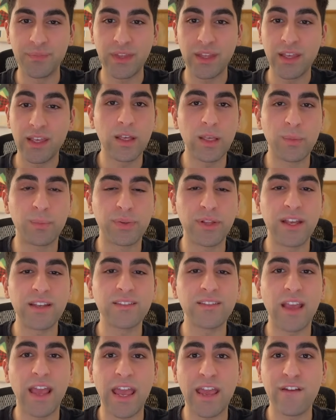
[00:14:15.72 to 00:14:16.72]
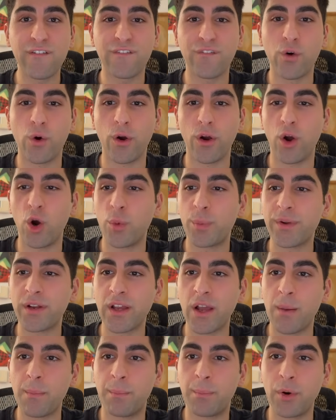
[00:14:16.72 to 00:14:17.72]
He plays a4,
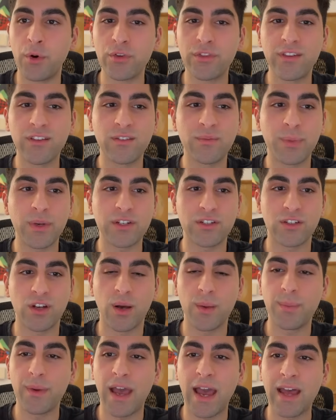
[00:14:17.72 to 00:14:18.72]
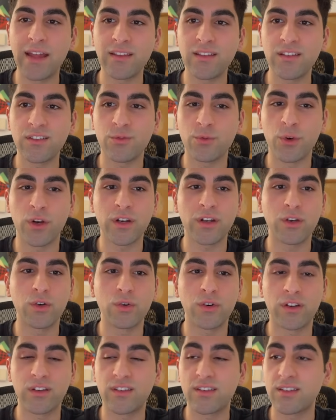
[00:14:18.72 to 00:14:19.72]
opening up both his bishop and his rook,
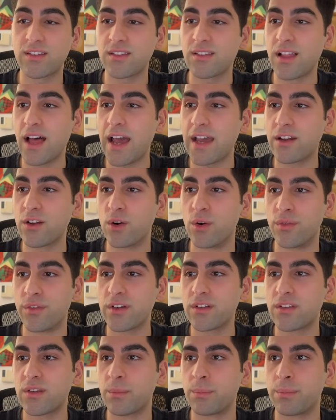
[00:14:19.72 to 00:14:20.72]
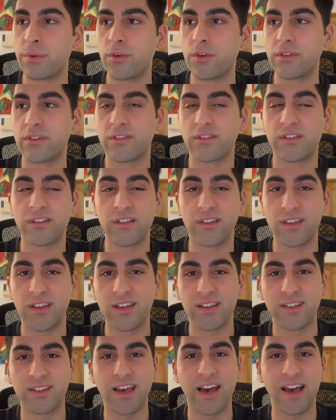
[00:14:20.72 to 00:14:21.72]
who could slide over to bolster the
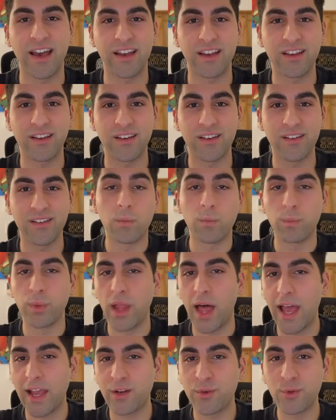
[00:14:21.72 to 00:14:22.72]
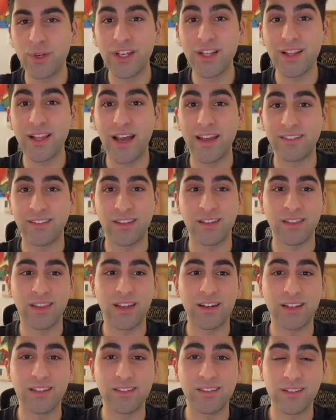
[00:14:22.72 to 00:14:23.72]
attack. Black, realizing
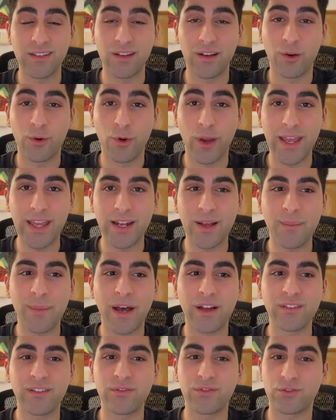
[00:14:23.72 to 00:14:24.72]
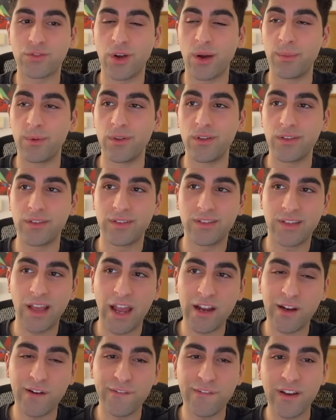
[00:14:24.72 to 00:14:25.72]
that he's in a great amount of trouble,
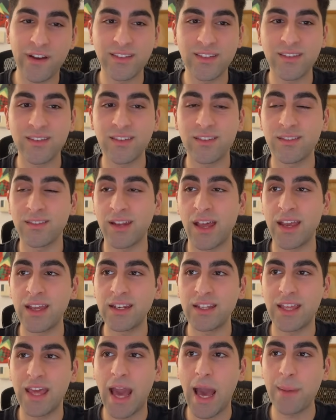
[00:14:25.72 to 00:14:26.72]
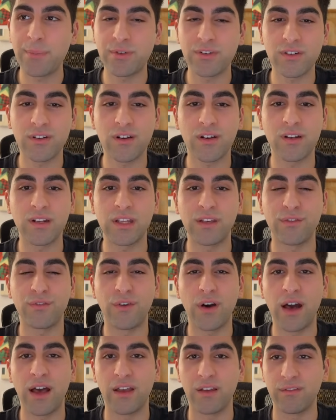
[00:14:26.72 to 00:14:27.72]
sacrifices his knight, capturing on
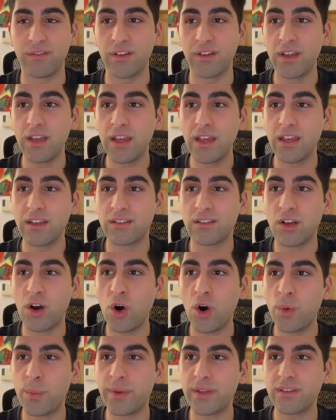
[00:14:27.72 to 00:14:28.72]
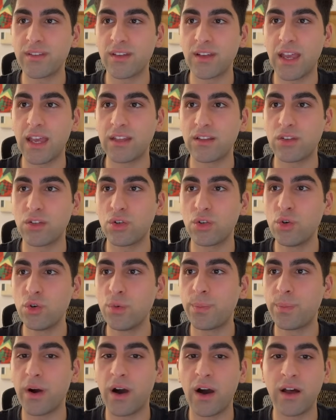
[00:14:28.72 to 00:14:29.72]
e5. His hope is to get 2
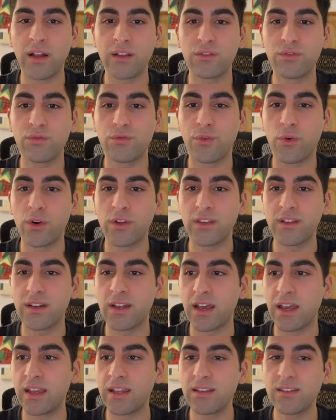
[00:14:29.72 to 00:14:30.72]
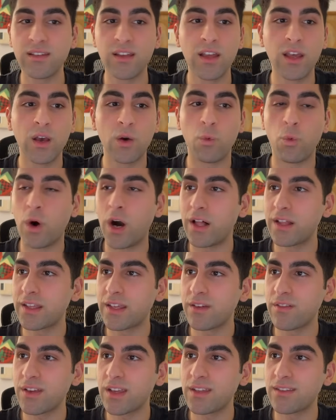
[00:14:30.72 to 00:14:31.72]
pawns for the knight while
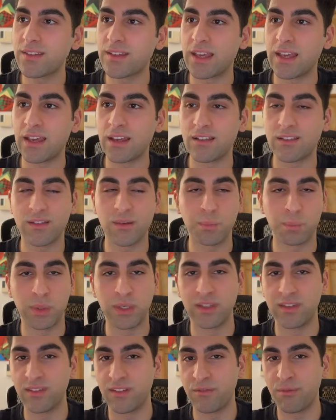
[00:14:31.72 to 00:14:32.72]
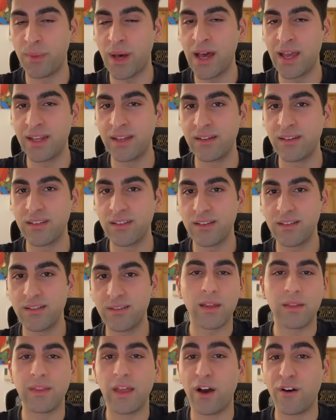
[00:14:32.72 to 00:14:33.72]
giving his king some peace of mind.
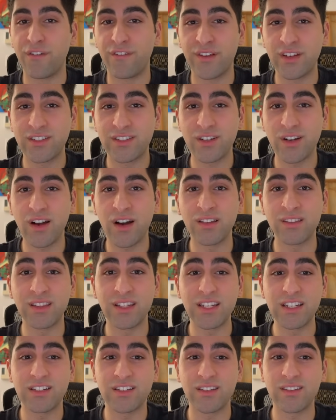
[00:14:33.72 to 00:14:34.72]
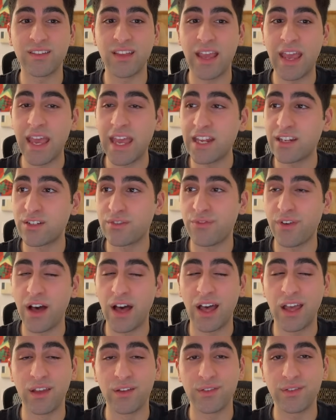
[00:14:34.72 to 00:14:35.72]
Now Fischer unleashes
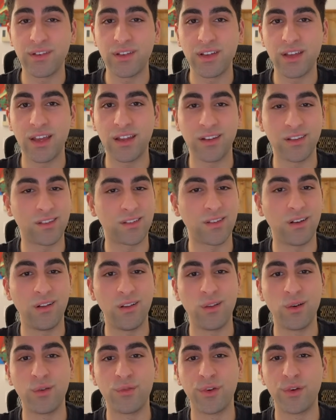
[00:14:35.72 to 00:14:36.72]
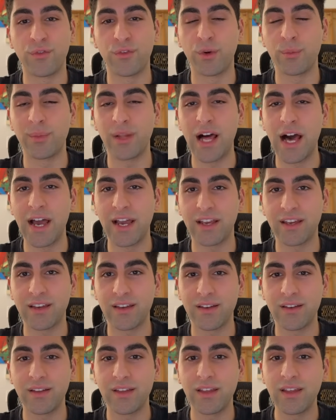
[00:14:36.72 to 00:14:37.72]
h5, and it's all over for black.
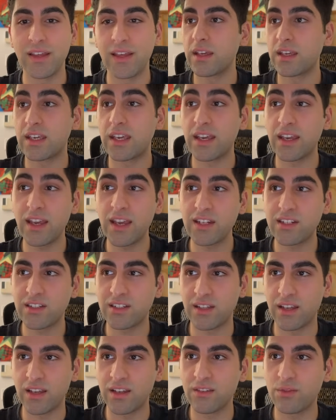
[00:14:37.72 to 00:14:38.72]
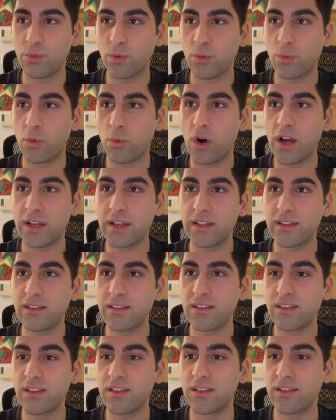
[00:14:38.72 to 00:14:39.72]
King h6 would walk
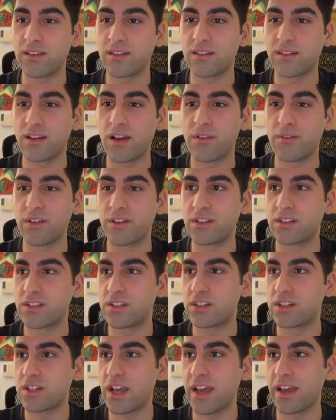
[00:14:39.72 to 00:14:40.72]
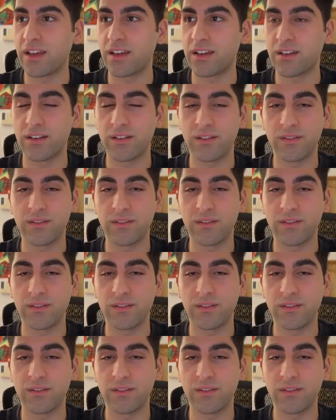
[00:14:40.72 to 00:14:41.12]
into the discovered check.